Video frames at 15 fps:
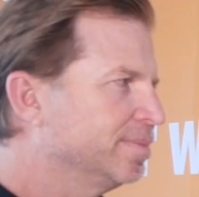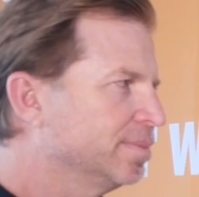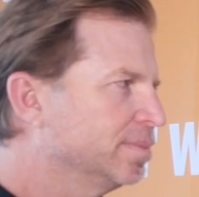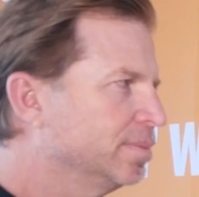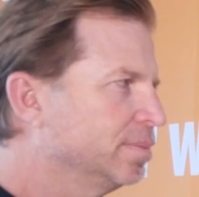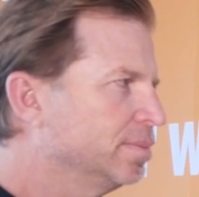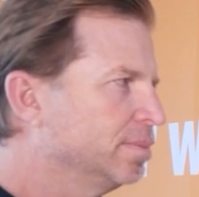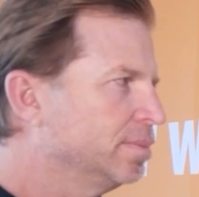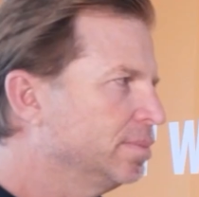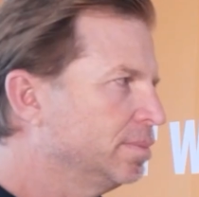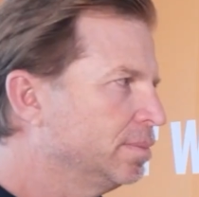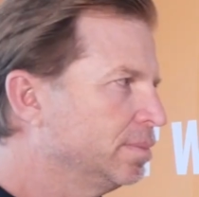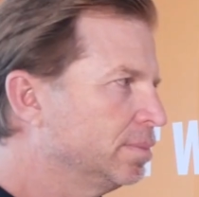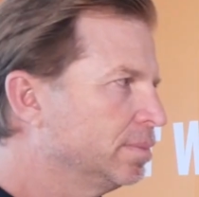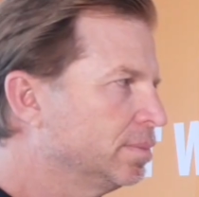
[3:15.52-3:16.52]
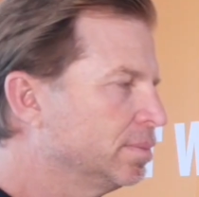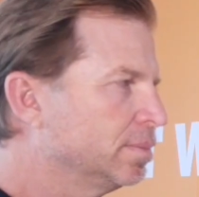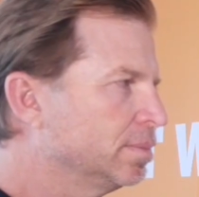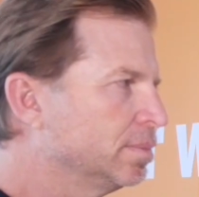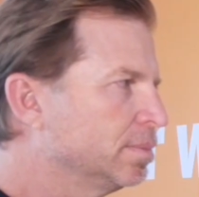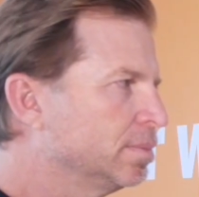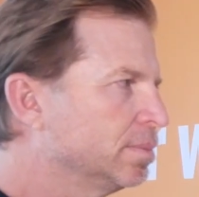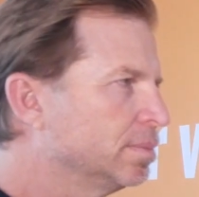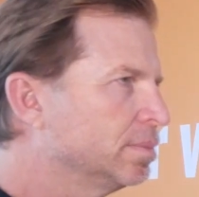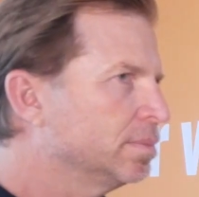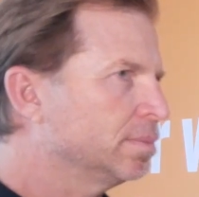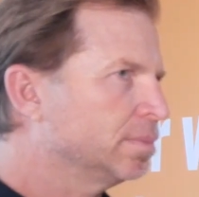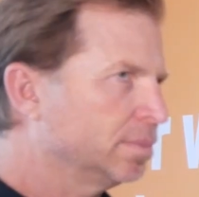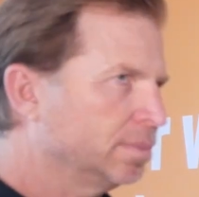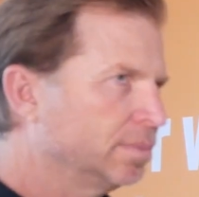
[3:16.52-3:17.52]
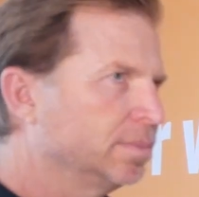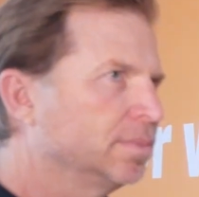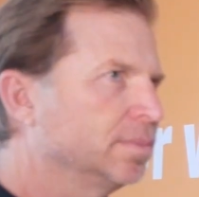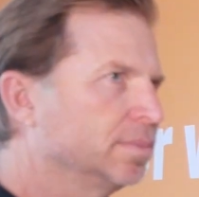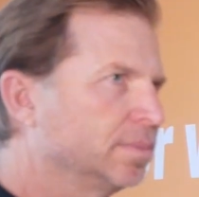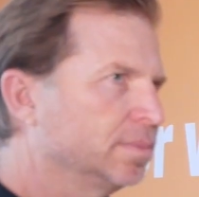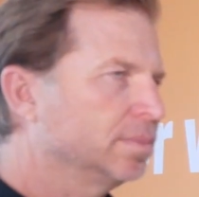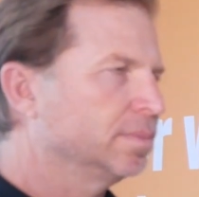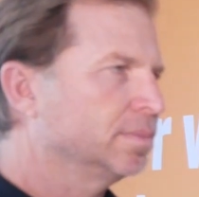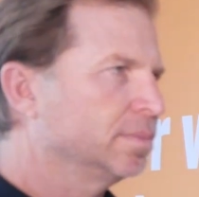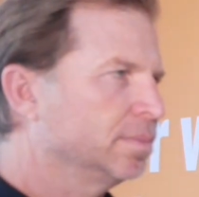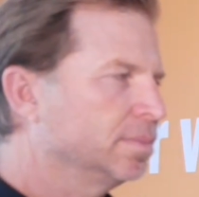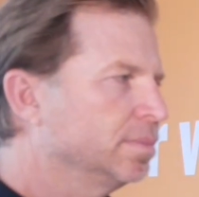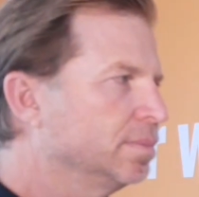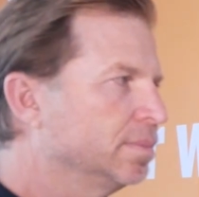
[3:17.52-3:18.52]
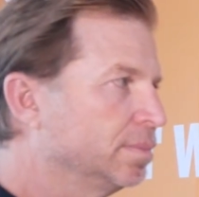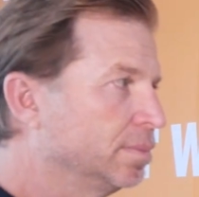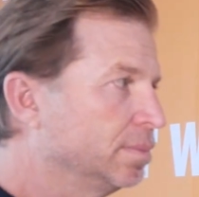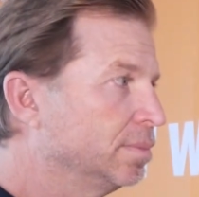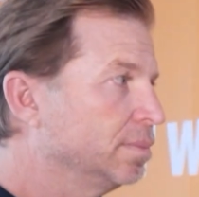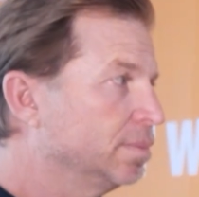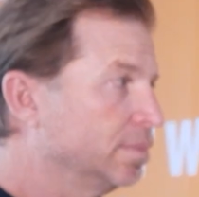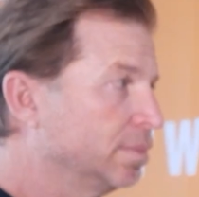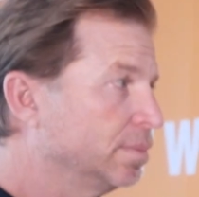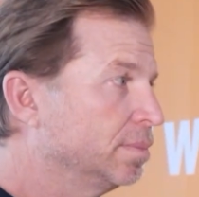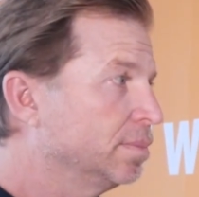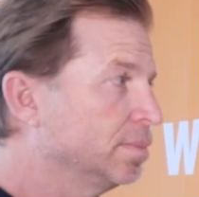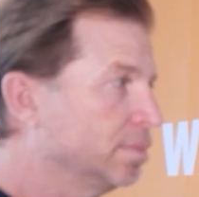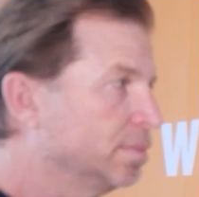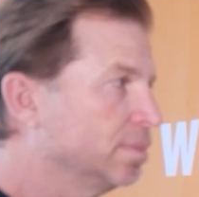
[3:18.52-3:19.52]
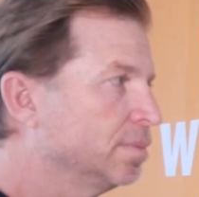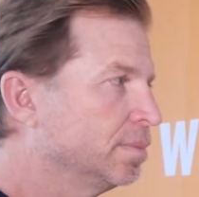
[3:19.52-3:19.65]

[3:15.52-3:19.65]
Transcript: The person shown says nothing.